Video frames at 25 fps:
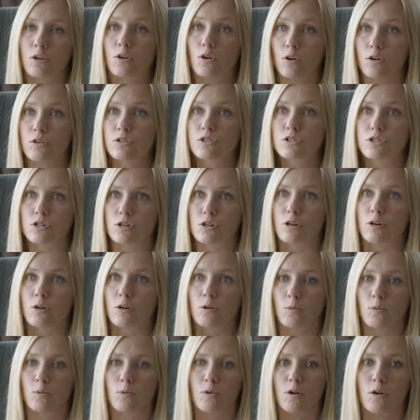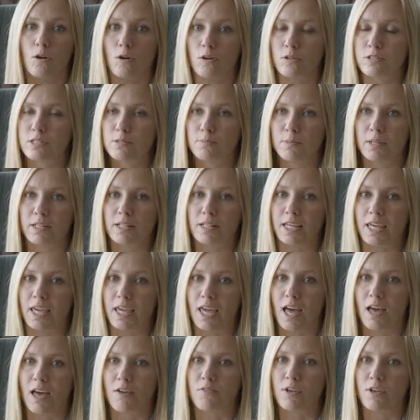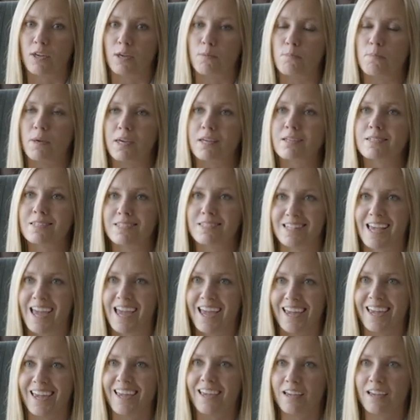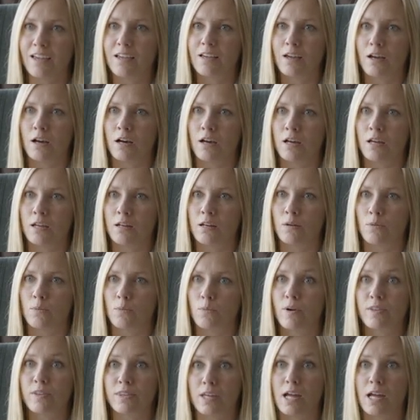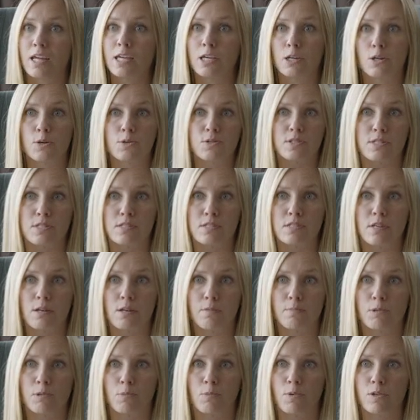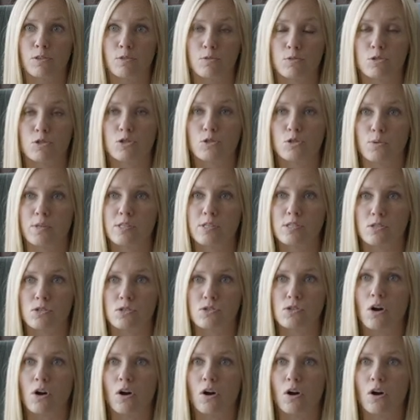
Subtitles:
Culture will ultimately have a big say on what that ecosystem and what those choices